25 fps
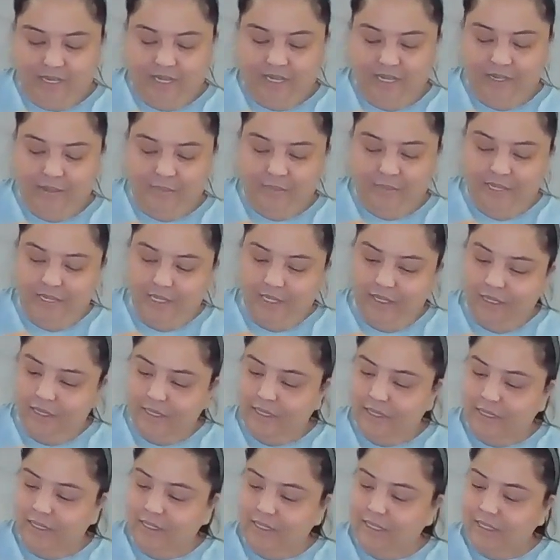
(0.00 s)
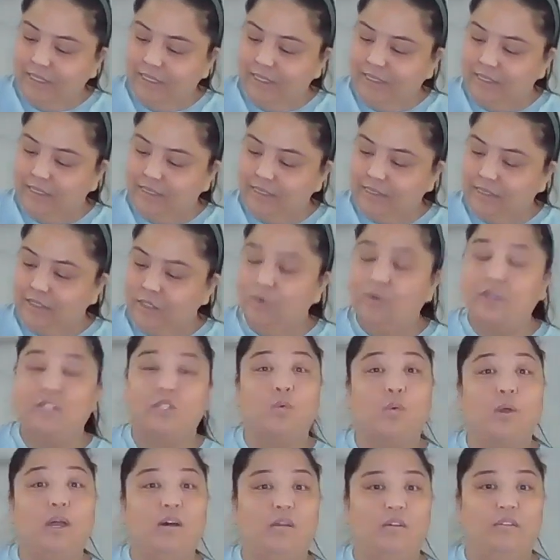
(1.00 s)
It is, no, a
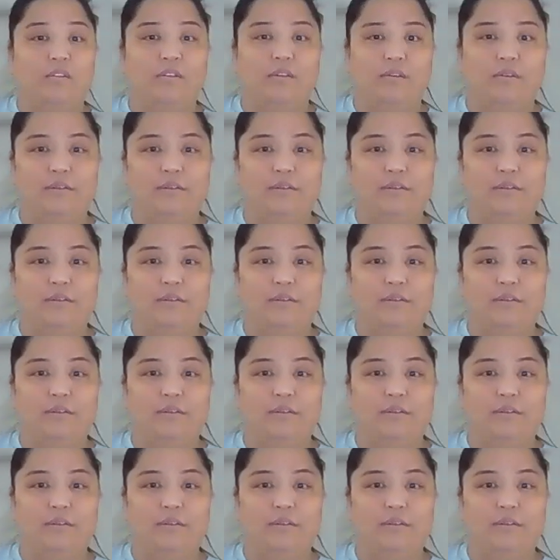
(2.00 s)
12.